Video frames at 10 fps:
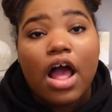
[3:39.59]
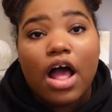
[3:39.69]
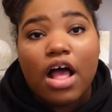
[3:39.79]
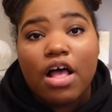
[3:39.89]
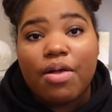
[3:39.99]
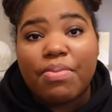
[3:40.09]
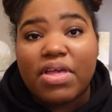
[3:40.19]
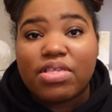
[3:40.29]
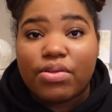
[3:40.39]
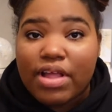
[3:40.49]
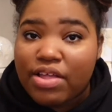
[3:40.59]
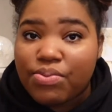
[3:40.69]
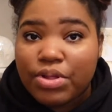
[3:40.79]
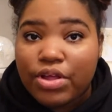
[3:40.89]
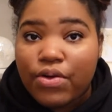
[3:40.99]
So that's
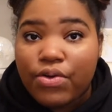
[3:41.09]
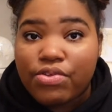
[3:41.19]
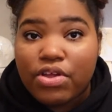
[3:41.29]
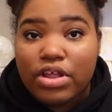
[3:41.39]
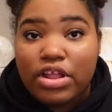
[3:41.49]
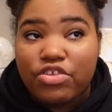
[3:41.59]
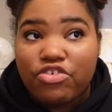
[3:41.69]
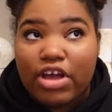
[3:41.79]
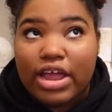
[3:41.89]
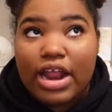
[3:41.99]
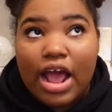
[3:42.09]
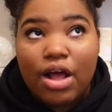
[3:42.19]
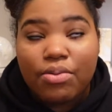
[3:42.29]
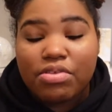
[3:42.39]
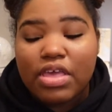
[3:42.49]
really cool. So you need to check it
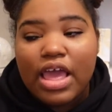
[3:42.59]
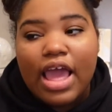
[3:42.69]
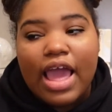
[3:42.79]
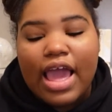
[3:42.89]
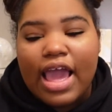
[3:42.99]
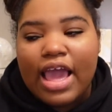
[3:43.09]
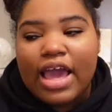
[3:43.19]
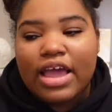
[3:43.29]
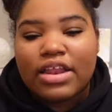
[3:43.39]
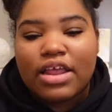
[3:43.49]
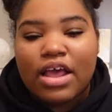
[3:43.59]
out. And